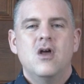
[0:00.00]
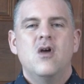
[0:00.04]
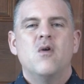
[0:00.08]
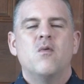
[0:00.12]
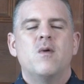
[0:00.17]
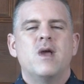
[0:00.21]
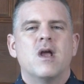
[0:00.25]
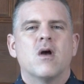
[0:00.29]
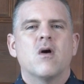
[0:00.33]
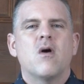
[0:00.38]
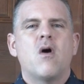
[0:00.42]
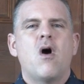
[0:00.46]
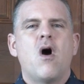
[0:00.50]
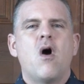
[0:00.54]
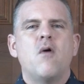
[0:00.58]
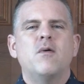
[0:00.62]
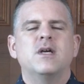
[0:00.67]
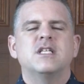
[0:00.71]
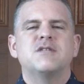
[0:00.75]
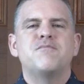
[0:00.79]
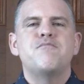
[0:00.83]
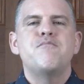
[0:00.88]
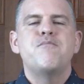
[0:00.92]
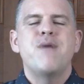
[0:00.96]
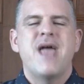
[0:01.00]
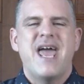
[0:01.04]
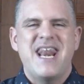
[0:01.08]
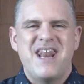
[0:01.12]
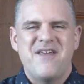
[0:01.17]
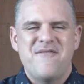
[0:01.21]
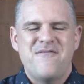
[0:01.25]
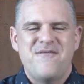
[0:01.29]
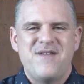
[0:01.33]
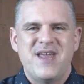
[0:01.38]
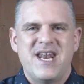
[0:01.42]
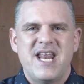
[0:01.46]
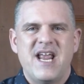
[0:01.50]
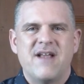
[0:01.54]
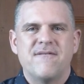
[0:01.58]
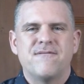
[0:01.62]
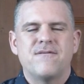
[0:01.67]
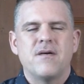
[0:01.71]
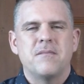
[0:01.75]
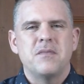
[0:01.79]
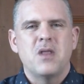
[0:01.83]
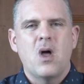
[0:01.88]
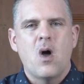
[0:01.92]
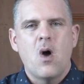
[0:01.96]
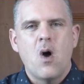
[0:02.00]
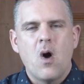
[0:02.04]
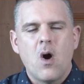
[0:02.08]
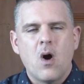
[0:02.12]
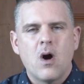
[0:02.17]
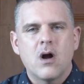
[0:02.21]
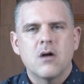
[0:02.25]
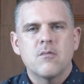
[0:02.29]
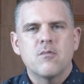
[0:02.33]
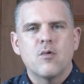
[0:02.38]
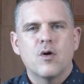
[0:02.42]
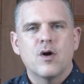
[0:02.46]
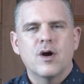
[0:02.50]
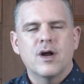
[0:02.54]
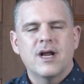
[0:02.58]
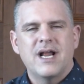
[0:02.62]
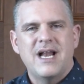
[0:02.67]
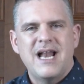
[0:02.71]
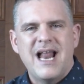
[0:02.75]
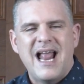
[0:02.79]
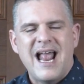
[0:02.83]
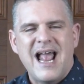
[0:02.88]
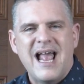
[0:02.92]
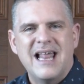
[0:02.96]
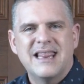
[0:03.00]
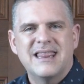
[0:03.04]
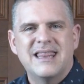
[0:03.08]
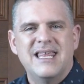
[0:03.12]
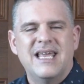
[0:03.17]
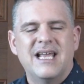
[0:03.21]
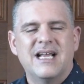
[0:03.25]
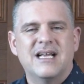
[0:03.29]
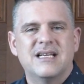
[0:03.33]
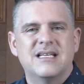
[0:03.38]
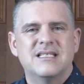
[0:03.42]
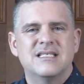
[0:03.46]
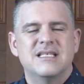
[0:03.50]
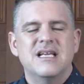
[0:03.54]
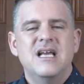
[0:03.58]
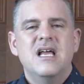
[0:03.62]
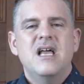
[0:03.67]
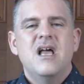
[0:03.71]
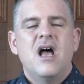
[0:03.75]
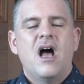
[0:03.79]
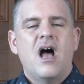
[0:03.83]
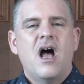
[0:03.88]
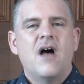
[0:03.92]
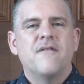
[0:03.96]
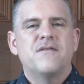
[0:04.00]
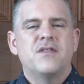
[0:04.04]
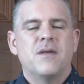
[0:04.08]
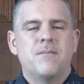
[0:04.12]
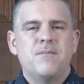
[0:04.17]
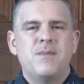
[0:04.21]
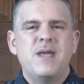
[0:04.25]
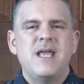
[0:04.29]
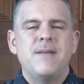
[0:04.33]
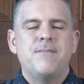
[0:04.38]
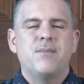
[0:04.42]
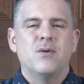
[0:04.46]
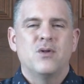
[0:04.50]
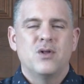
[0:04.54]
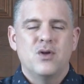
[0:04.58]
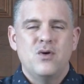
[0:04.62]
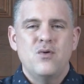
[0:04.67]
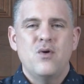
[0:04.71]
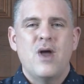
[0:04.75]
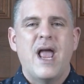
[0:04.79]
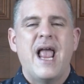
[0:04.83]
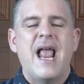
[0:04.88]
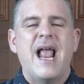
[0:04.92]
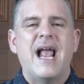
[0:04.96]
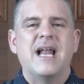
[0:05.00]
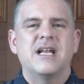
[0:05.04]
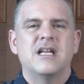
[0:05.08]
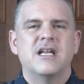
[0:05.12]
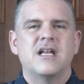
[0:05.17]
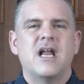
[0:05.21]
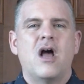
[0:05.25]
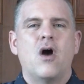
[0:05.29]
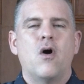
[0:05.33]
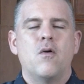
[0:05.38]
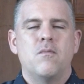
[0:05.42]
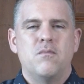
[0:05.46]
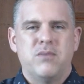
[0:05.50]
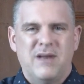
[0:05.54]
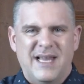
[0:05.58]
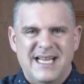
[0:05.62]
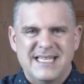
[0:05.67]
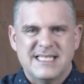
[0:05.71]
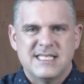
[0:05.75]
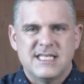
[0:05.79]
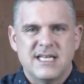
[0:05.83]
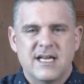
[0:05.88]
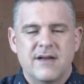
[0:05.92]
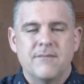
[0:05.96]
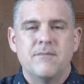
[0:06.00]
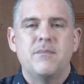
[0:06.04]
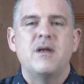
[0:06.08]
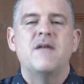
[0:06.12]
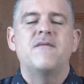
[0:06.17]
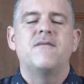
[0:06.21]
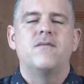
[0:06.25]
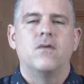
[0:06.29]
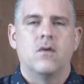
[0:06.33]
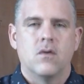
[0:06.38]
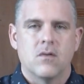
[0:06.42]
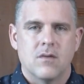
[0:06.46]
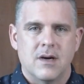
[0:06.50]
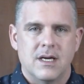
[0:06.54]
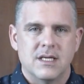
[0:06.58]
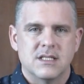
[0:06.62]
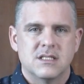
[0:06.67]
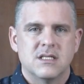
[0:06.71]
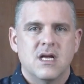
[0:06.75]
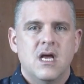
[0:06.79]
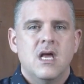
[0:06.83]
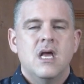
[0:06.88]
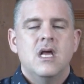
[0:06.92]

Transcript: We are always benefiting from the hard work and ethics of the people who handed out blessing before us.